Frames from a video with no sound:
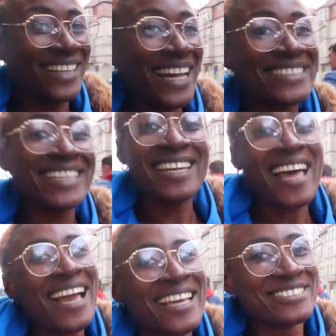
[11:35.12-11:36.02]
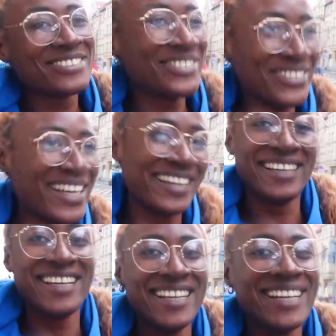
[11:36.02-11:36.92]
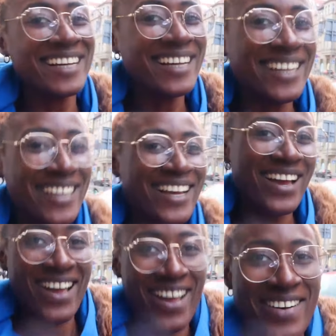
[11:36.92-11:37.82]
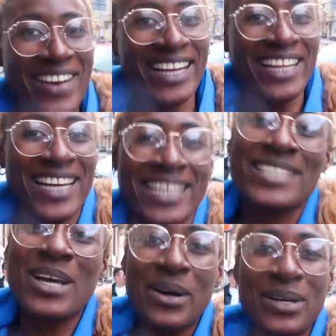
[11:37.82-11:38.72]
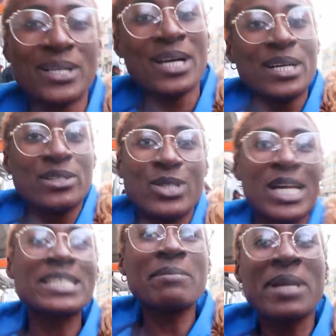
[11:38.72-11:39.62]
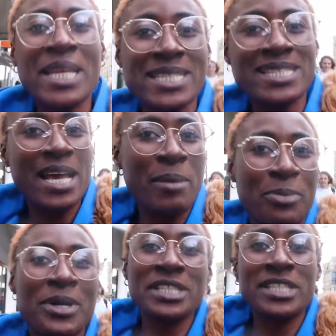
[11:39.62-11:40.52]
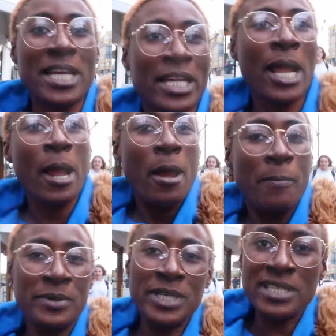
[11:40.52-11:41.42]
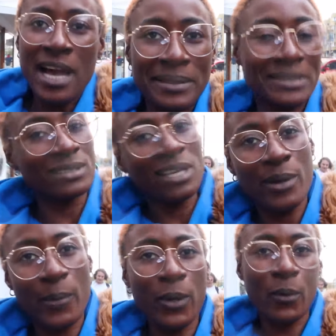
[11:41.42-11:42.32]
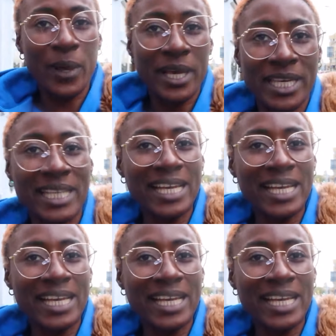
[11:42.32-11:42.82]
That's a life. All right, let's go. 20 minutes, breeze in, breeze out, quick.